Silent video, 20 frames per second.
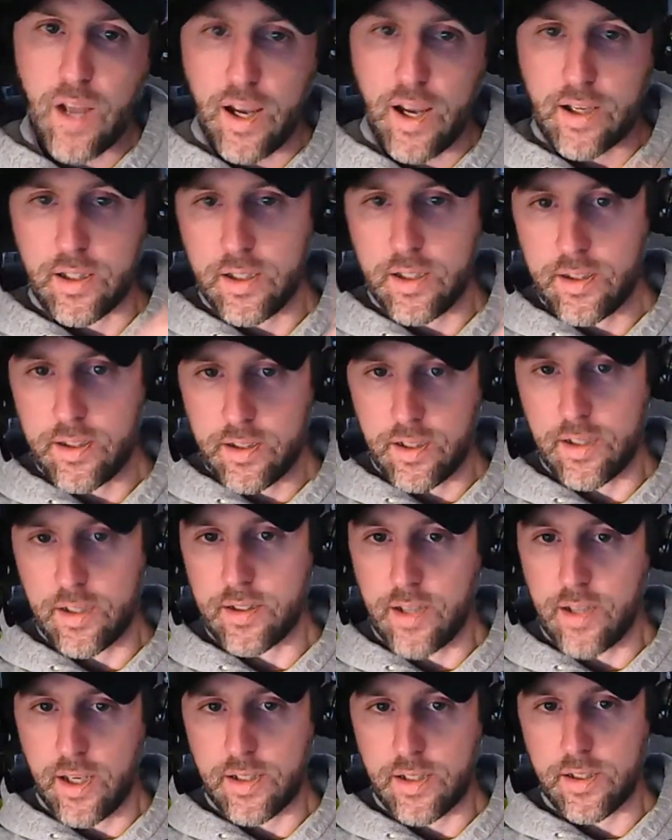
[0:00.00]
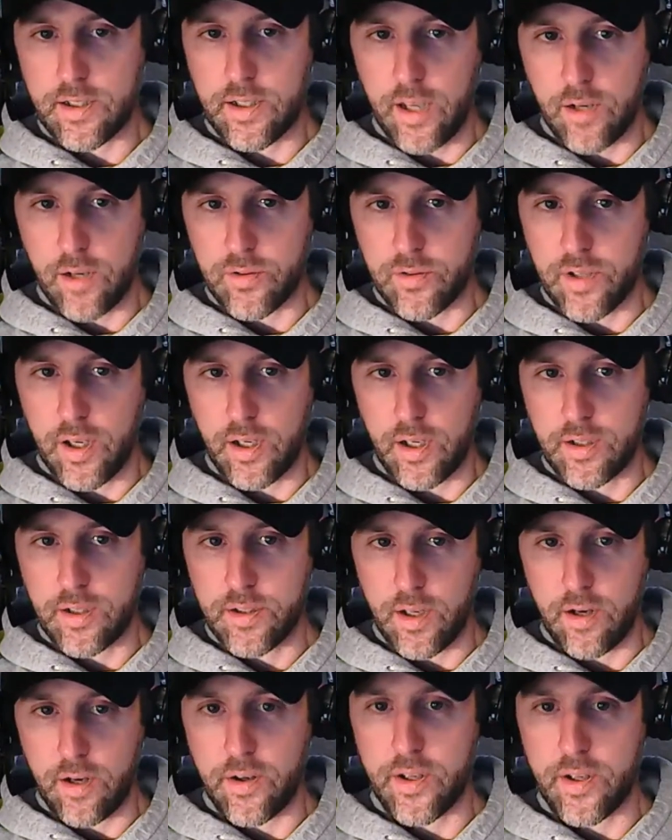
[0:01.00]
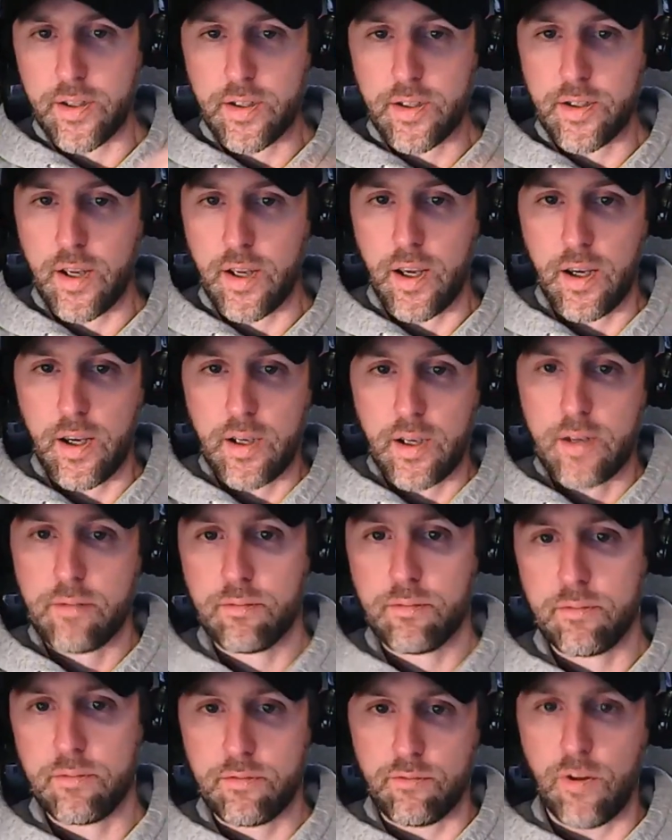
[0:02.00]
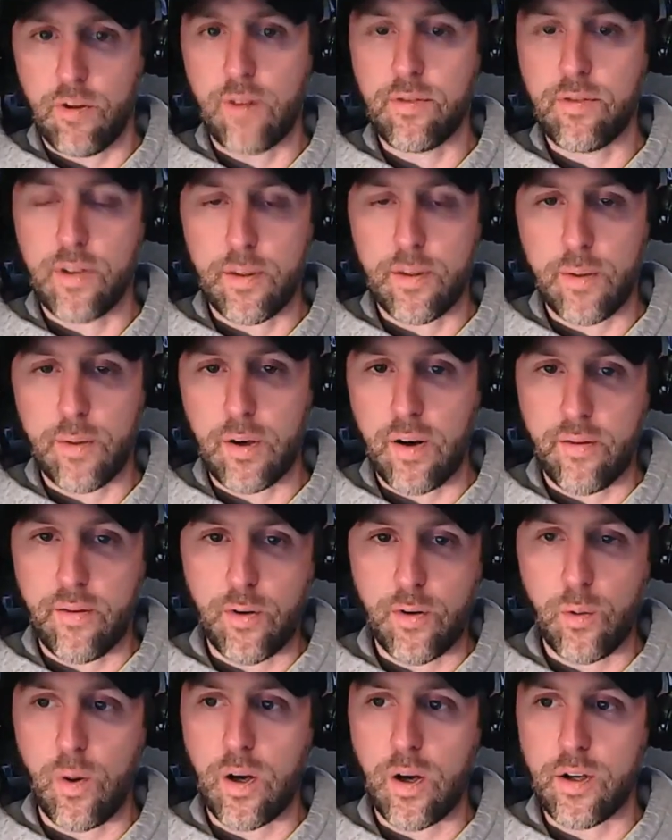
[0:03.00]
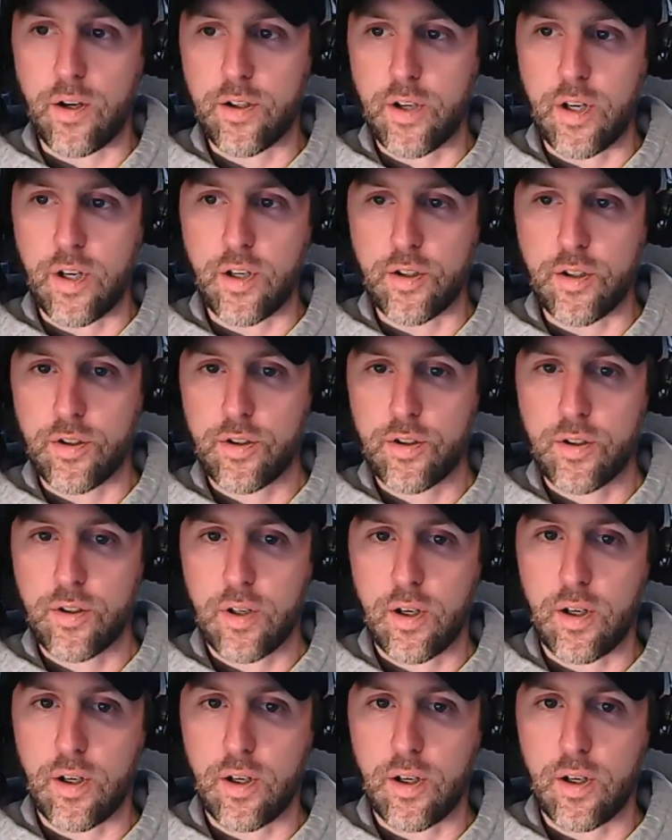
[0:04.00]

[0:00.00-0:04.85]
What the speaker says: clean the intakes and the outtakes that are in the tank roughly about every water change,